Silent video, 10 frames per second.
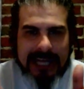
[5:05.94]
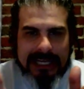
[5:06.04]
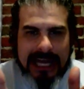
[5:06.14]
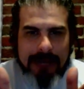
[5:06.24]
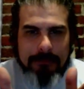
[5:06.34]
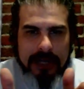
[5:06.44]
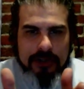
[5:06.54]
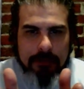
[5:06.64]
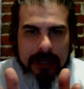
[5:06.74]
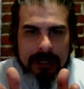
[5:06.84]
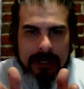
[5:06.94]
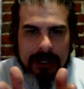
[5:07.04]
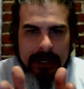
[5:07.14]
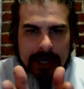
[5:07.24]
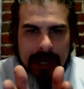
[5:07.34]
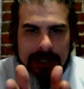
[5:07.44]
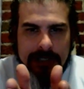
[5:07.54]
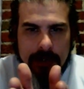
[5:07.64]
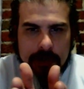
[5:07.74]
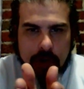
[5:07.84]
that line measurement
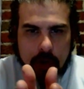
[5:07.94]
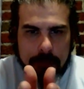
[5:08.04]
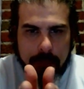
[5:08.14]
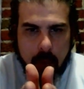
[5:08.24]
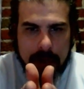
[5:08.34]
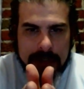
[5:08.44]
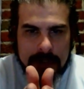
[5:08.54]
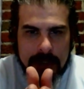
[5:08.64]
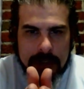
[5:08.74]
until a certain point